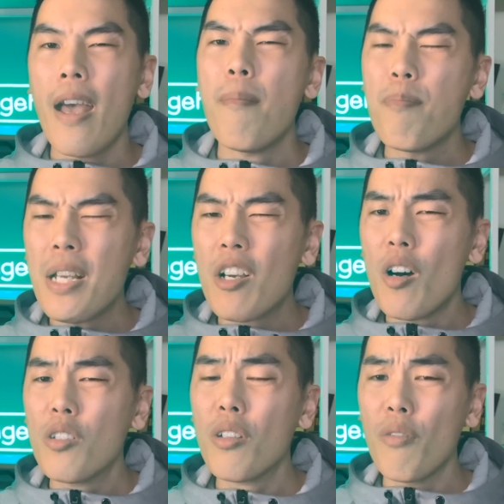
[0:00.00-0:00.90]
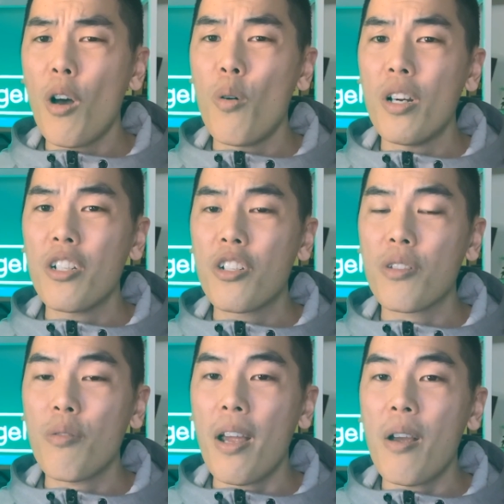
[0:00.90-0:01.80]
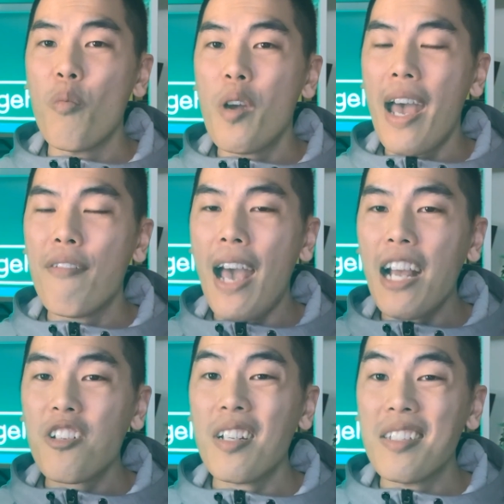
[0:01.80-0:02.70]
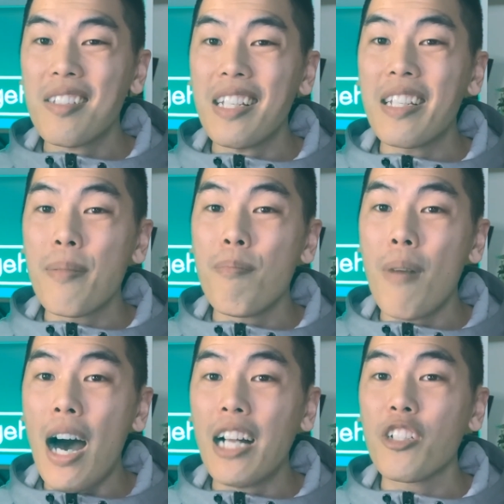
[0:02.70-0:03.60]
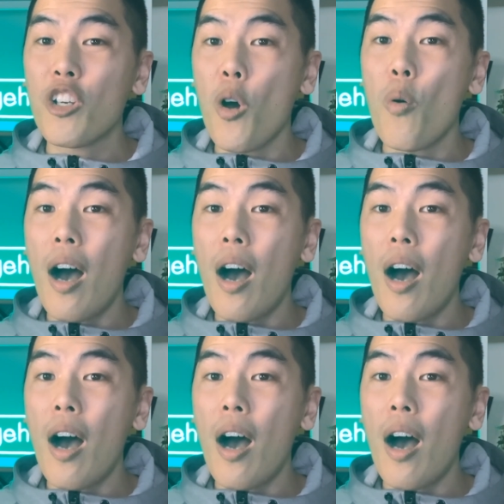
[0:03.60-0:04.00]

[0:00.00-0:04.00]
And because of lower interest rate, we have actually seen demand go